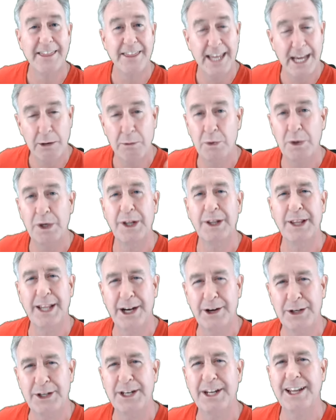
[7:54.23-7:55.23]
and that would
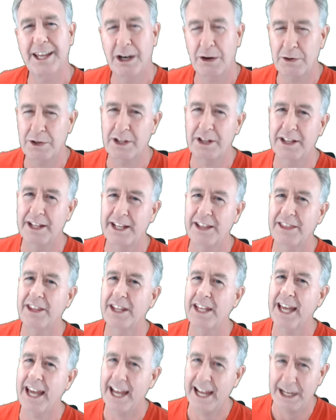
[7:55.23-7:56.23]
allow you to
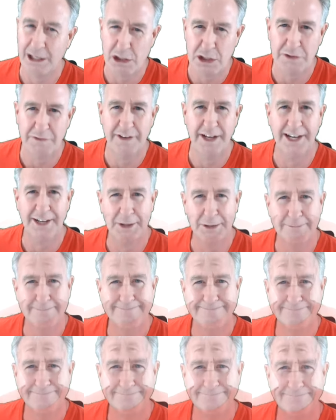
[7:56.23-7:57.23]
calculate the H value.
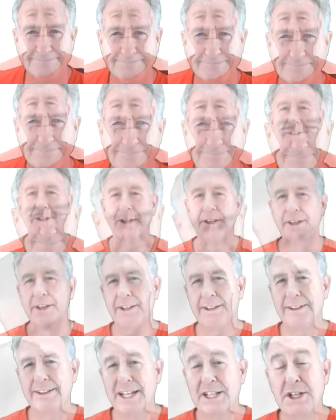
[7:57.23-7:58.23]

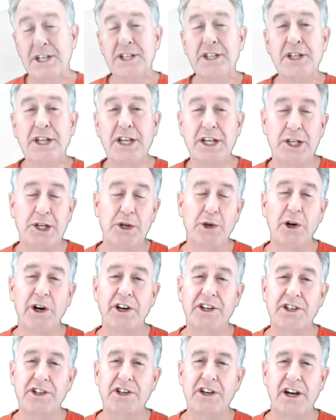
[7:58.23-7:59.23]
Let's continue
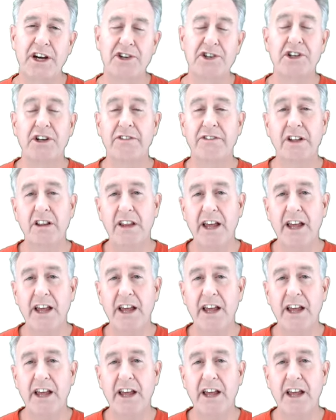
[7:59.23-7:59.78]
our discussion of